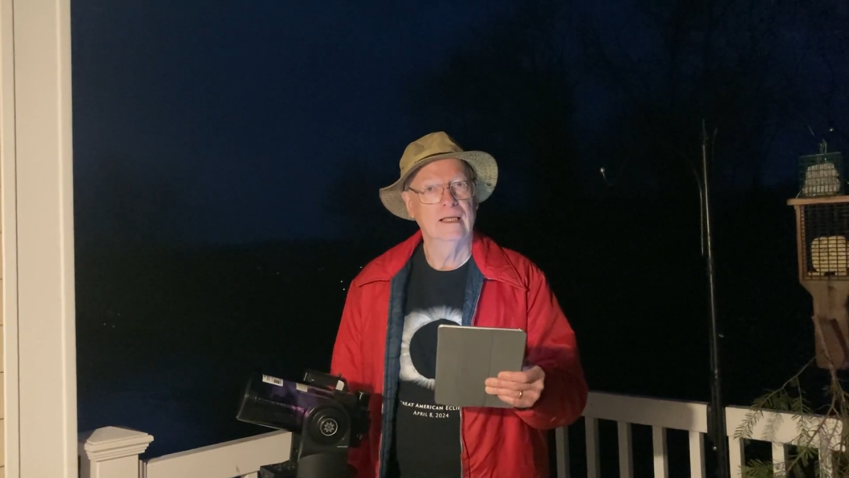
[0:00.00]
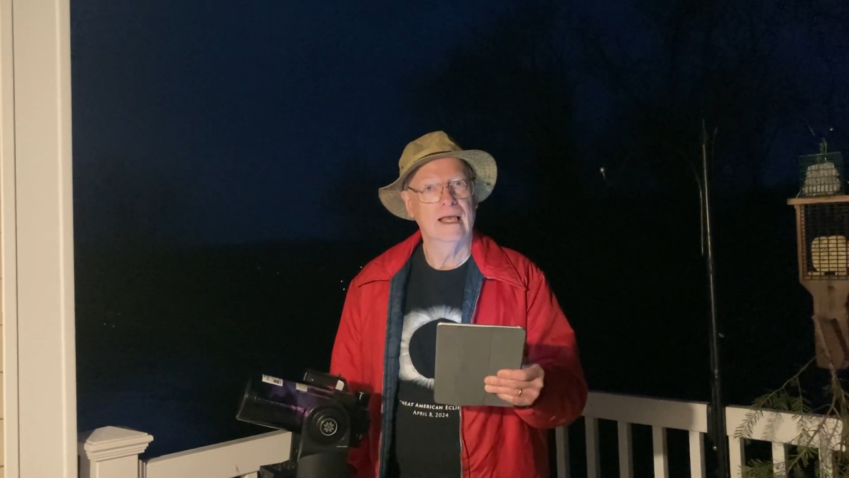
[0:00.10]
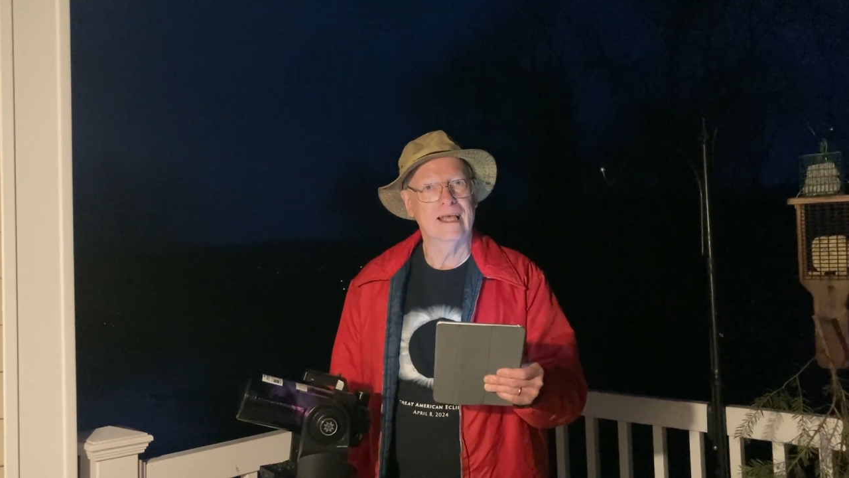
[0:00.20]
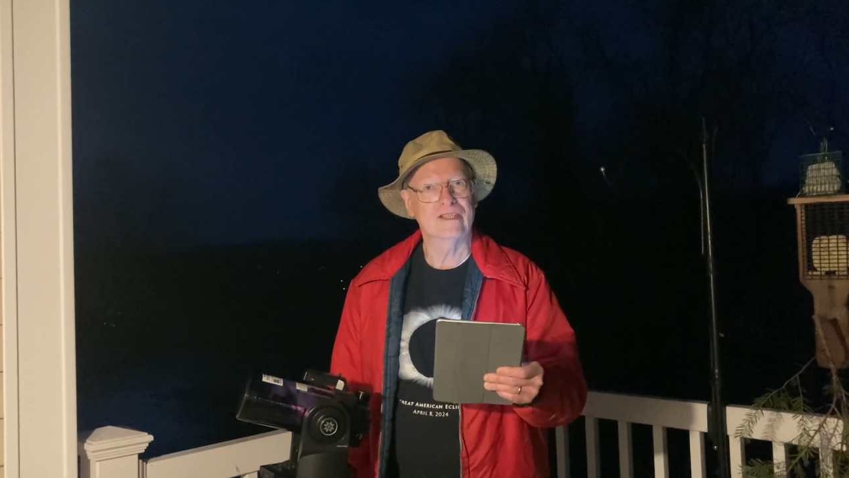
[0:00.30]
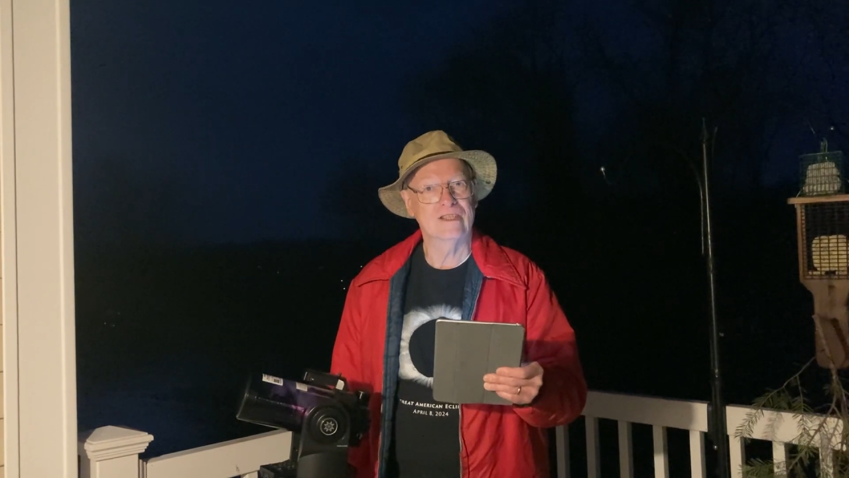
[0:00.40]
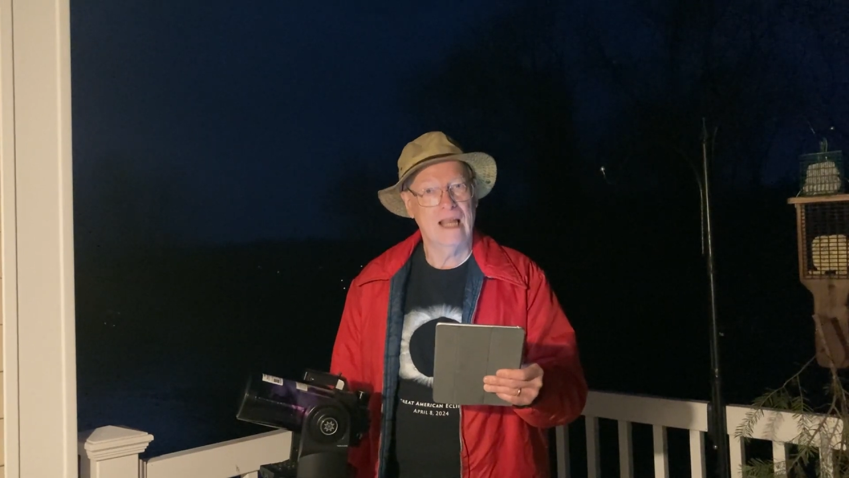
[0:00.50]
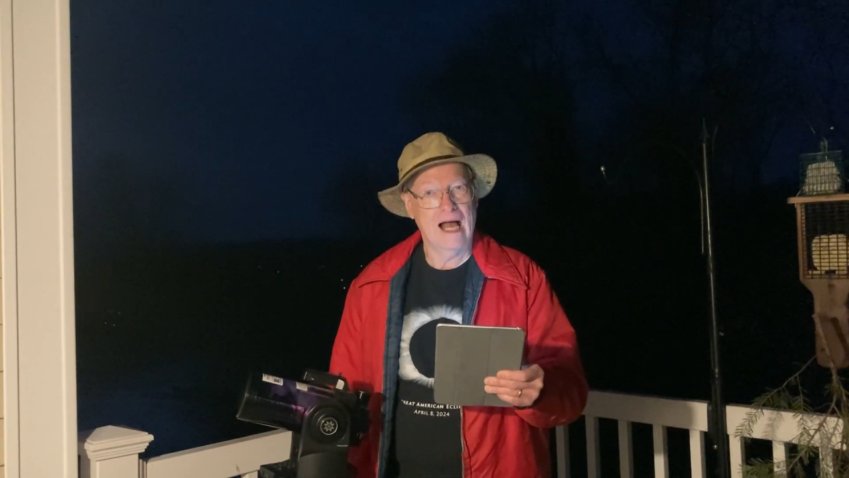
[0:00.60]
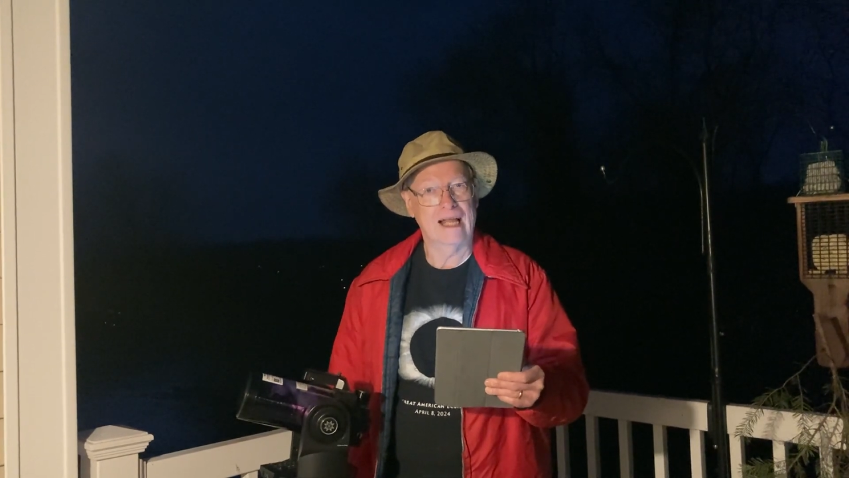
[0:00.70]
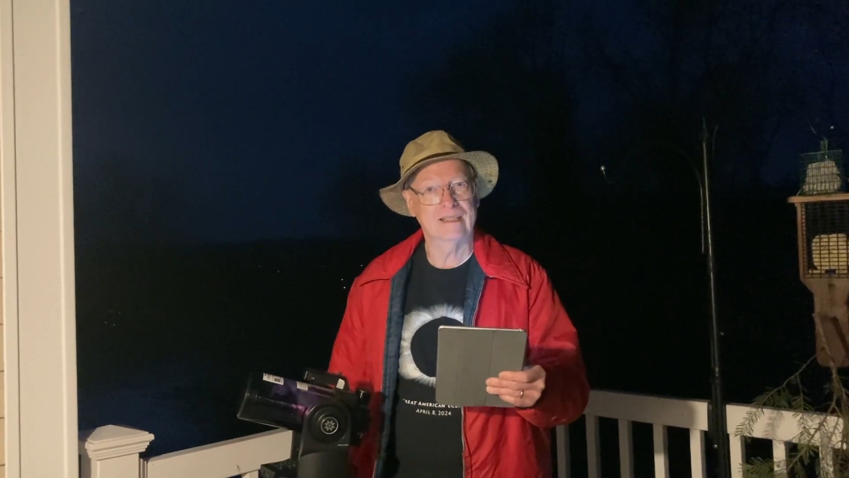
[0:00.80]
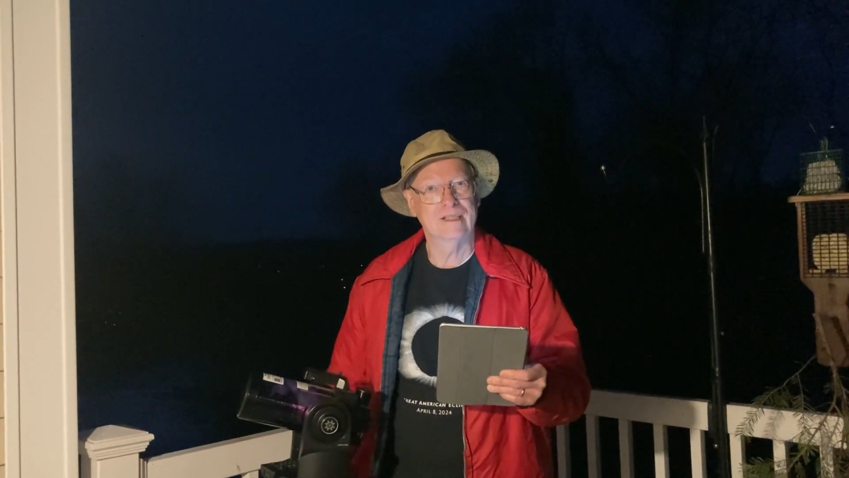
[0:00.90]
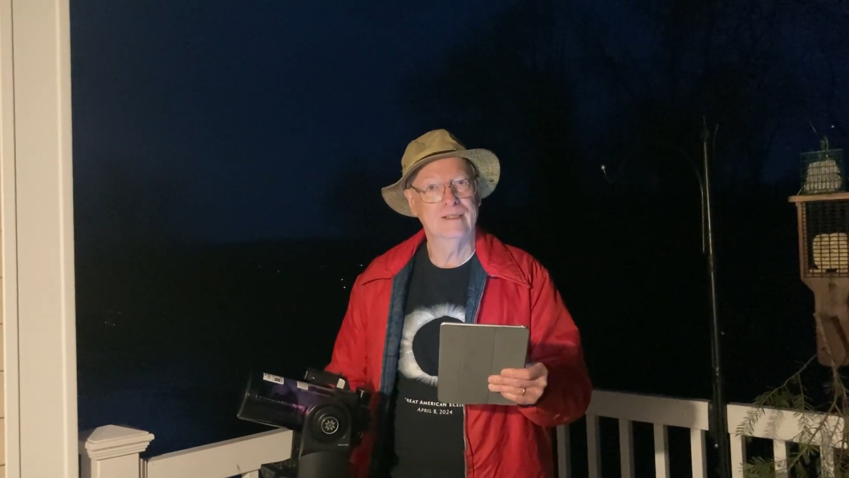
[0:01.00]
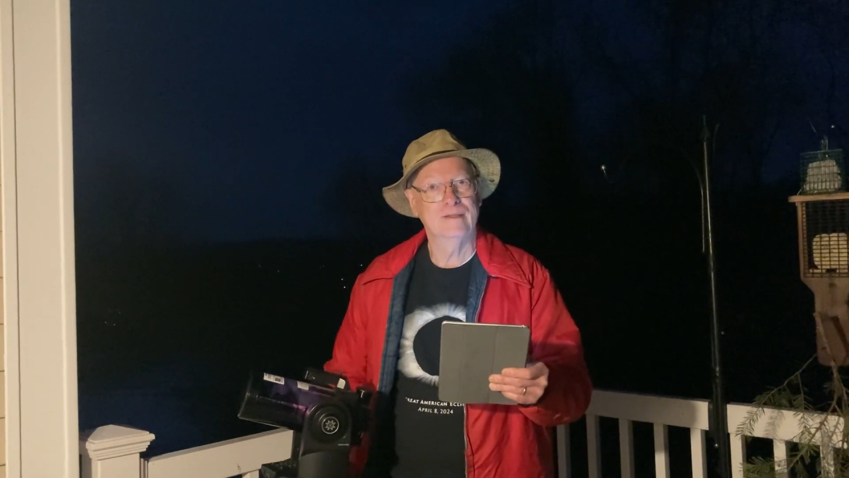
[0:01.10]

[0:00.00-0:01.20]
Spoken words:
has not